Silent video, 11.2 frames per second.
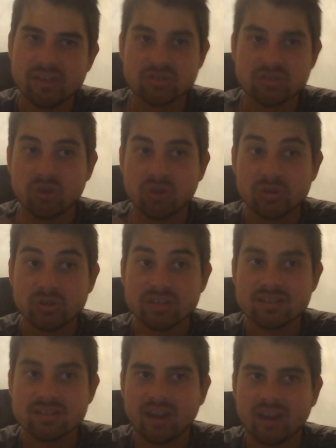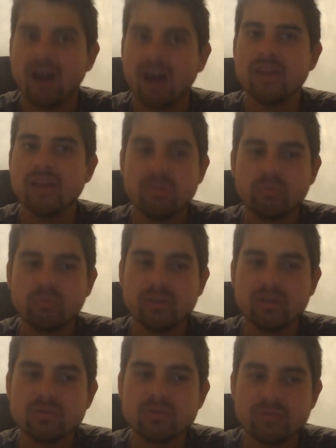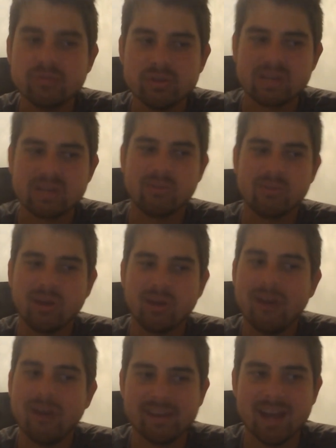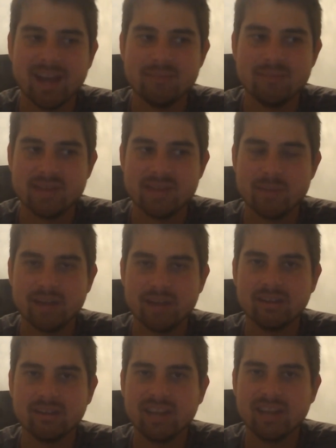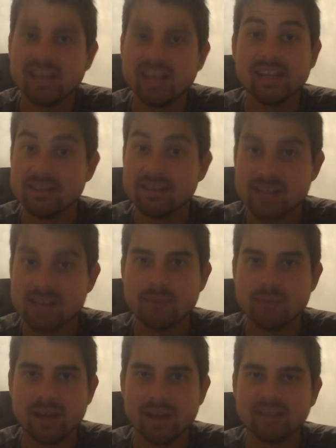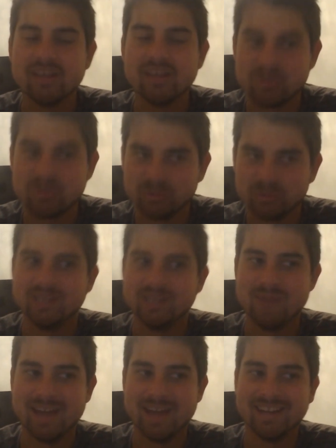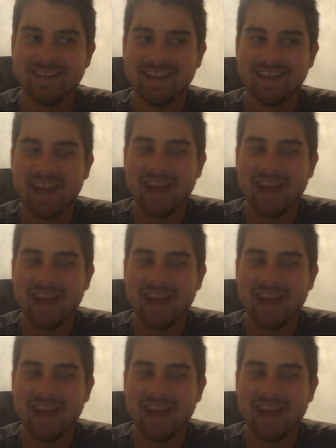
It's atrocious. Like, I read those reviews, I thought, oh, it can't be that bad. It is that bad. It's really bad.